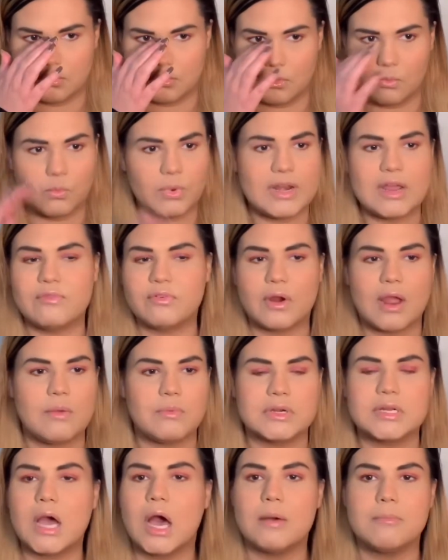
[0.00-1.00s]
whenever I
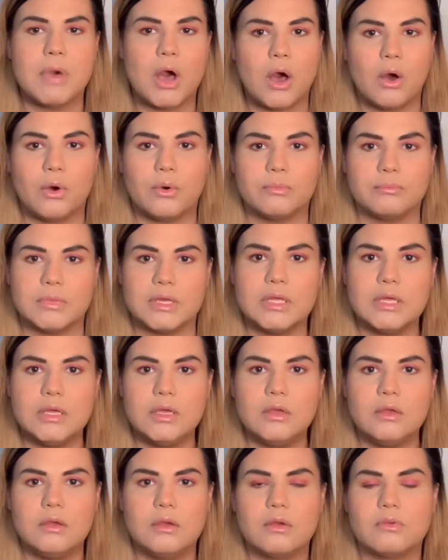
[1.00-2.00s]
would come home
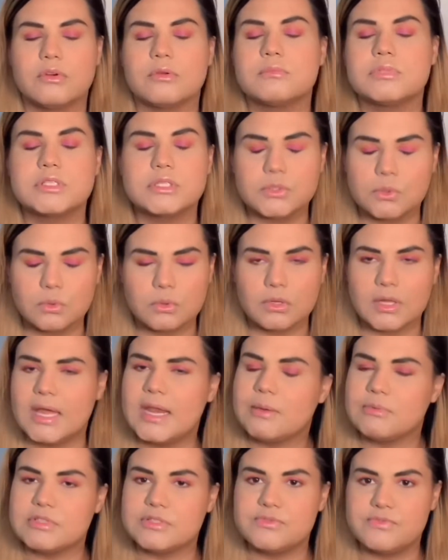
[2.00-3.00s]
from school and I
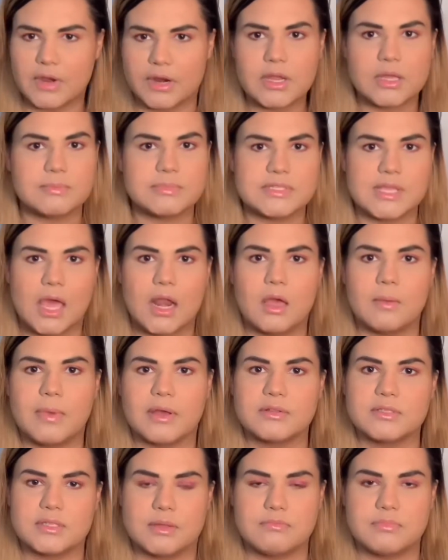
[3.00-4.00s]
was very upset
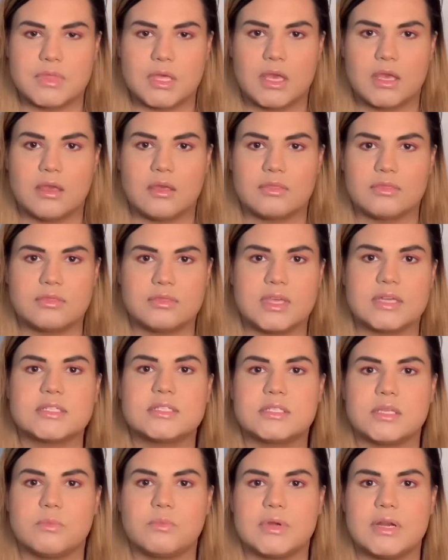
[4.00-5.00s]
about something that
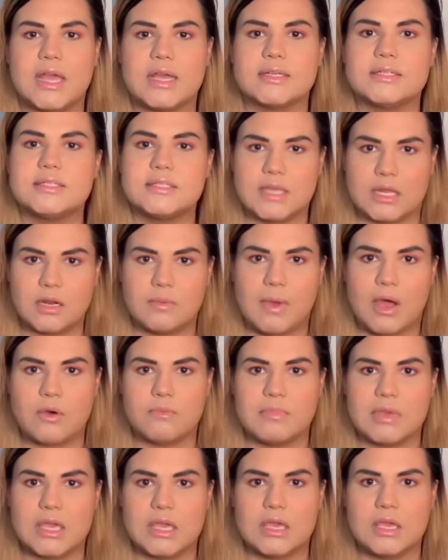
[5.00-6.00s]
someone had said about
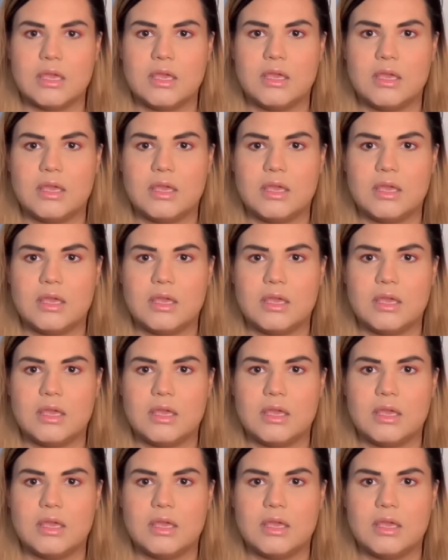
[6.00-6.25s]
me,